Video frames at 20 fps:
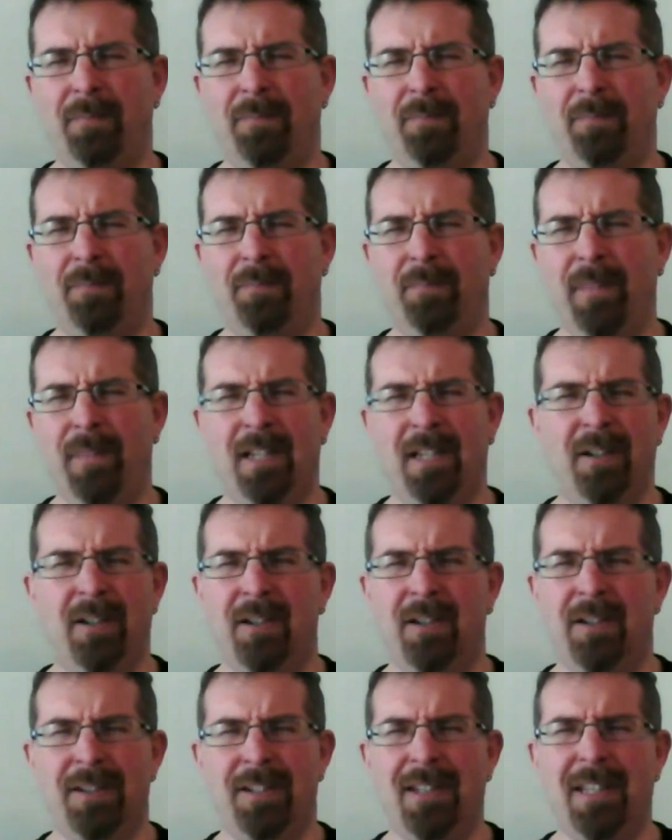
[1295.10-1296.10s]

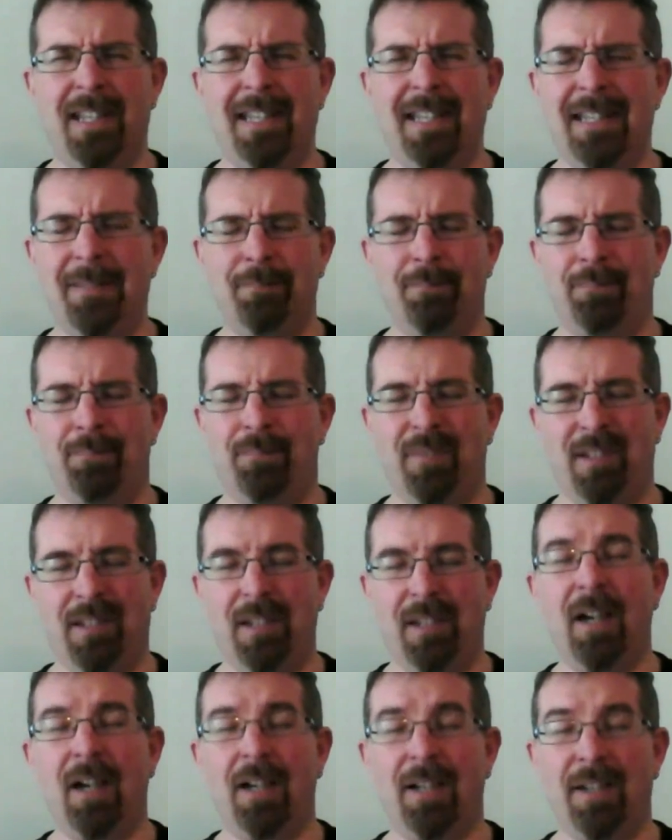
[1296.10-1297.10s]
because he
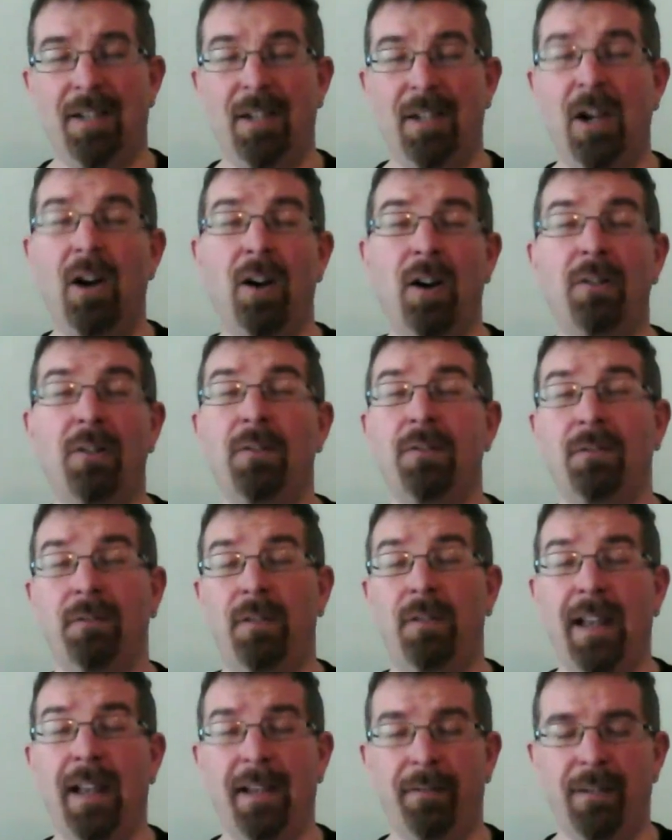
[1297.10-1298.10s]
starts off
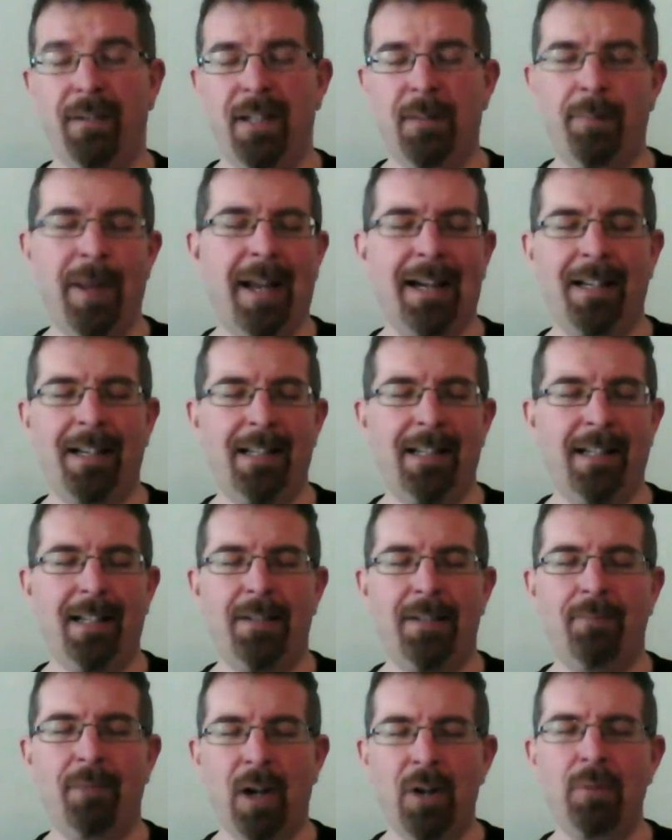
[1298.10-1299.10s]
a respected
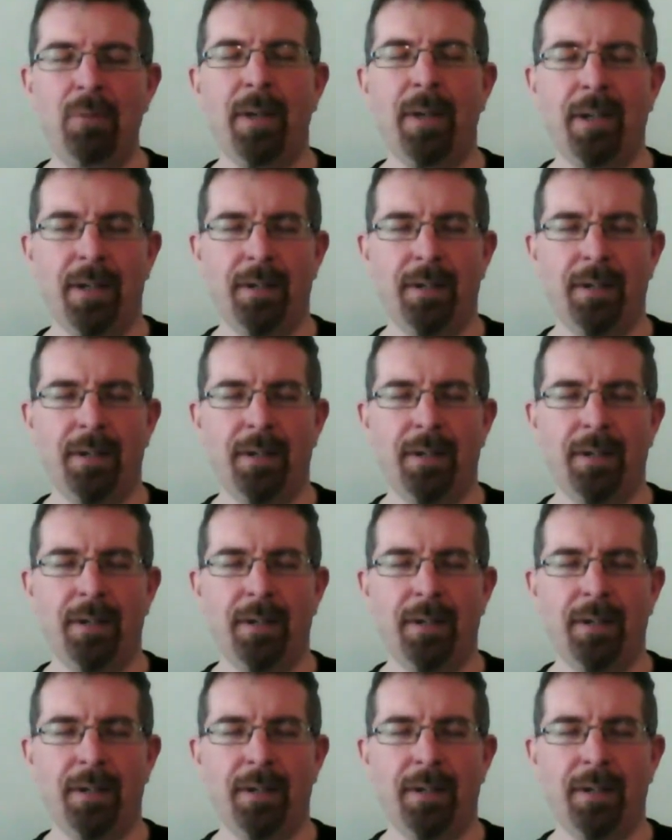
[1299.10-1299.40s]
Roman,